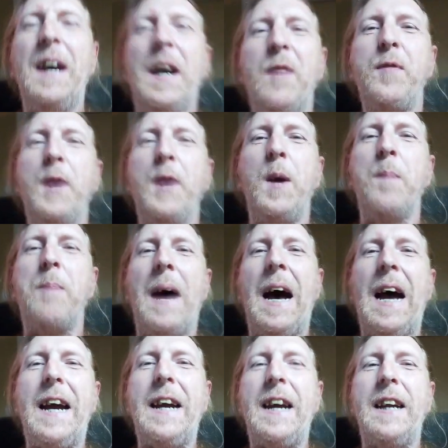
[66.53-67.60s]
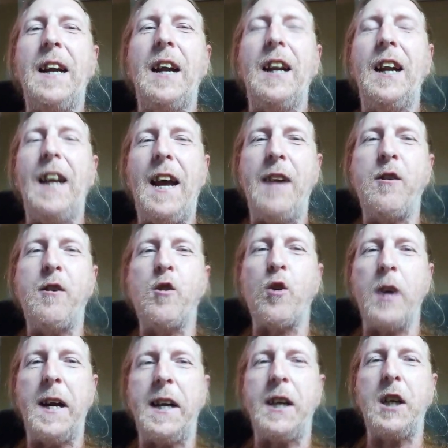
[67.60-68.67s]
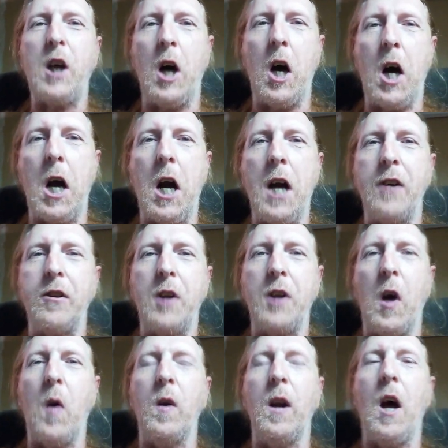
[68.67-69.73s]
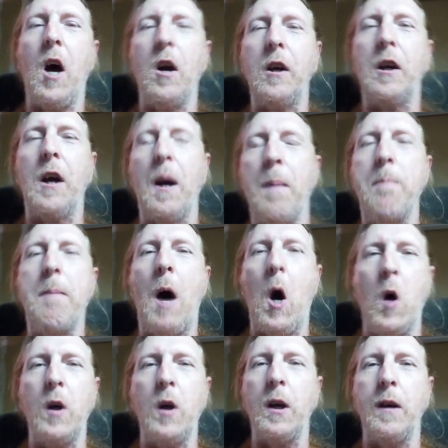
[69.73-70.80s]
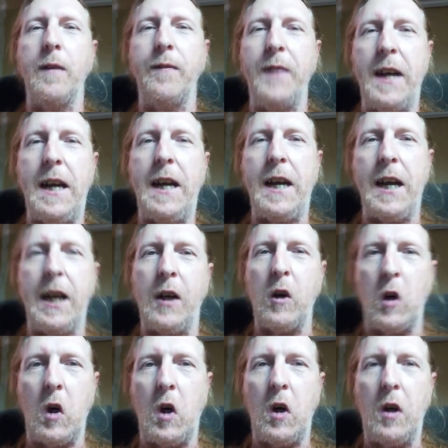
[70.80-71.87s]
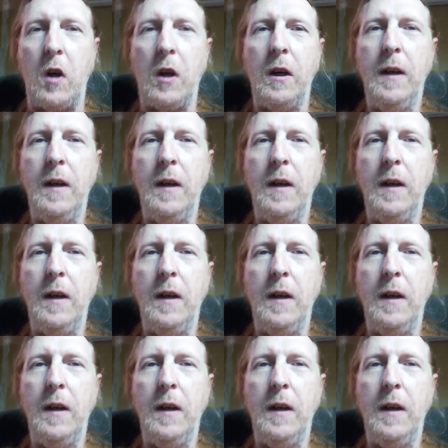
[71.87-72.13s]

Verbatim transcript: If you buy an electric car, it's no longer a motor vehicle.